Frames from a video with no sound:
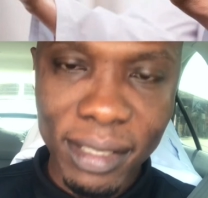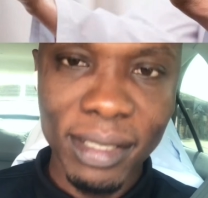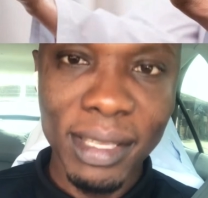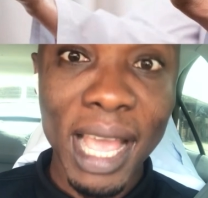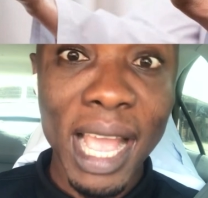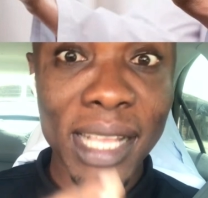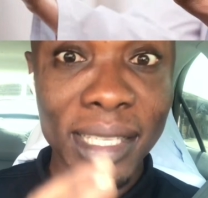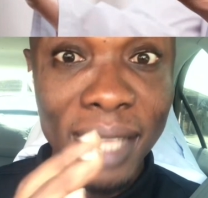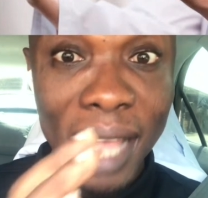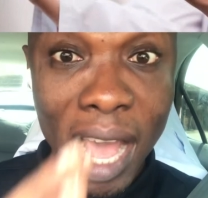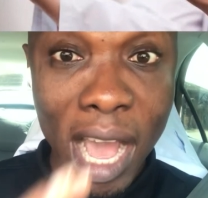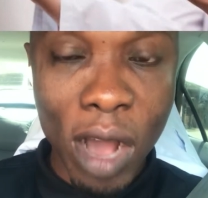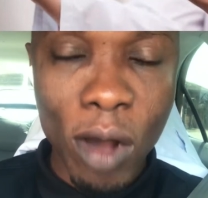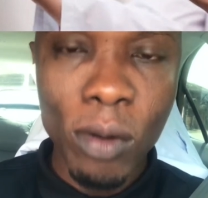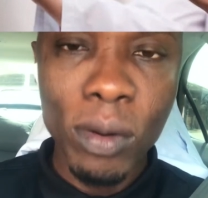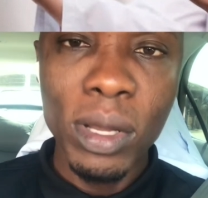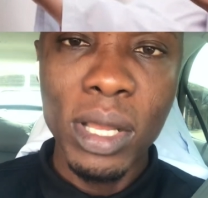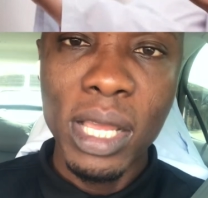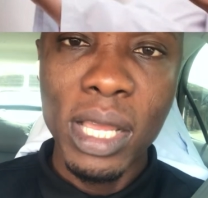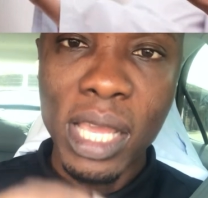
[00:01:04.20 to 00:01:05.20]
That is
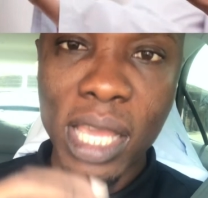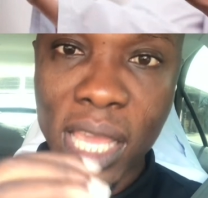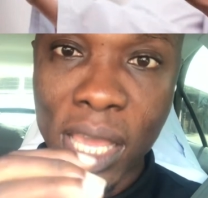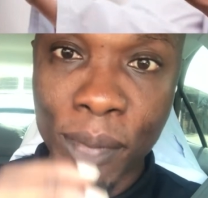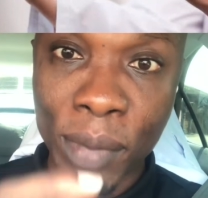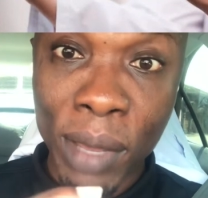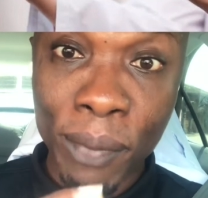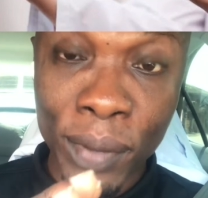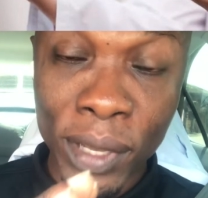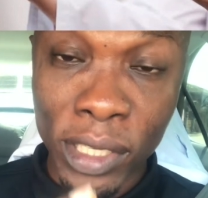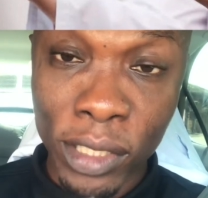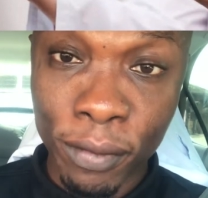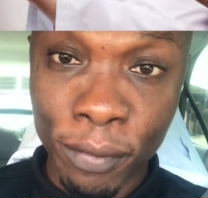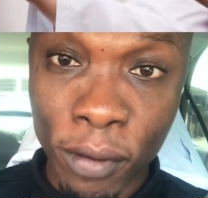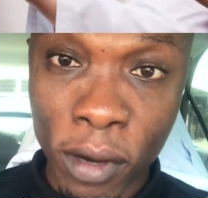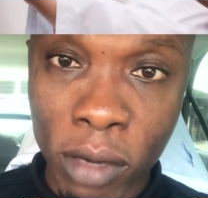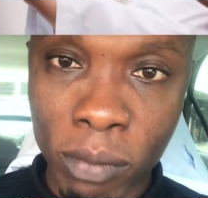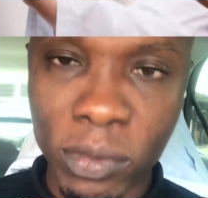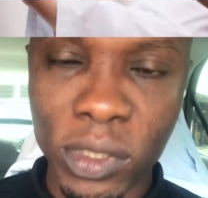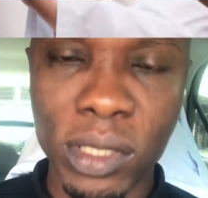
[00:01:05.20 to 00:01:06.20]
how a baby is
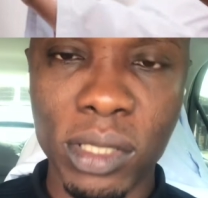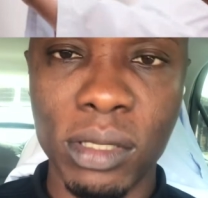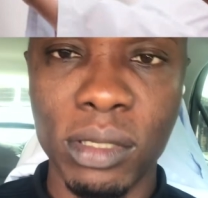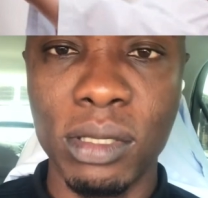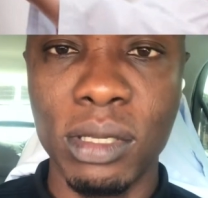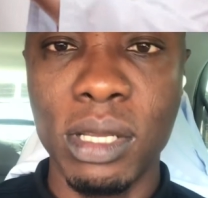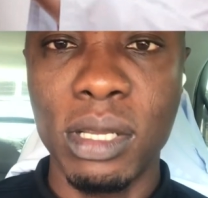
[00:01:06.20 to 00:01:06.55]
formed.